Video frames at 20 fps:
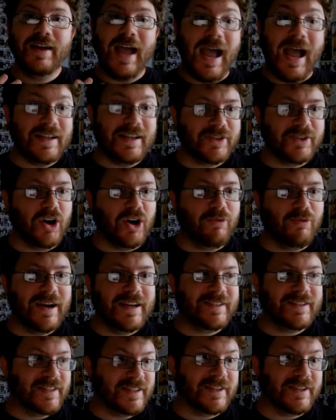As
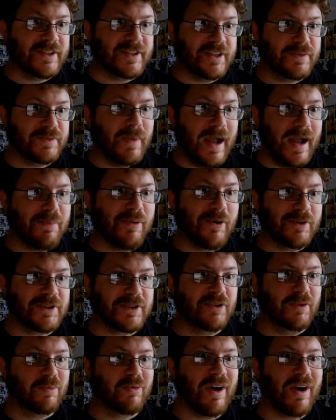always, this is just my
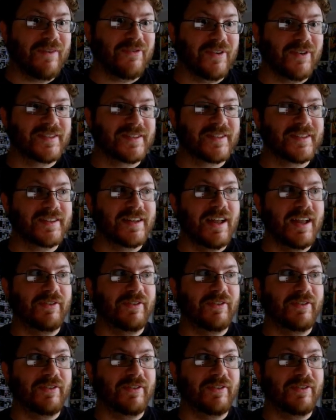personal preference.